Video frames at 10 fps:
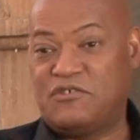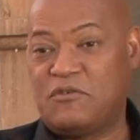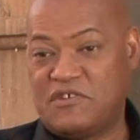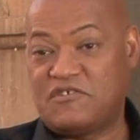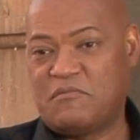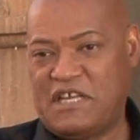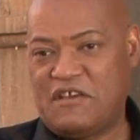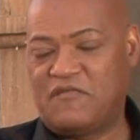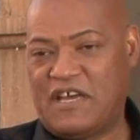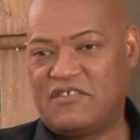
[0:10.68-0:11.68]
you know, these
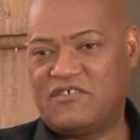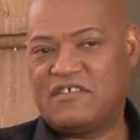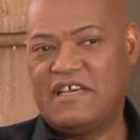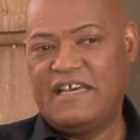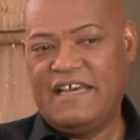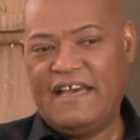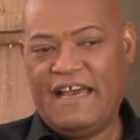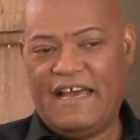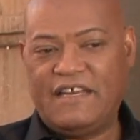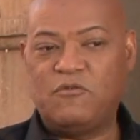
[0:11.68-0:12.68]
mini events.
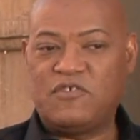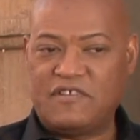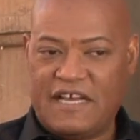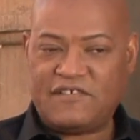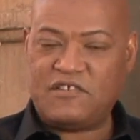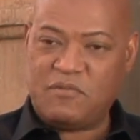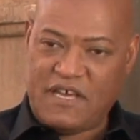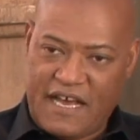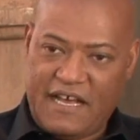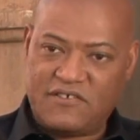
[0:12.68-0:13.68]
And it was nice
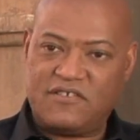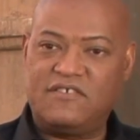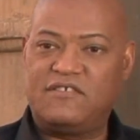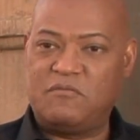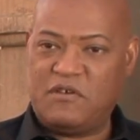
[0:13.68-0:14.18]
to be asked to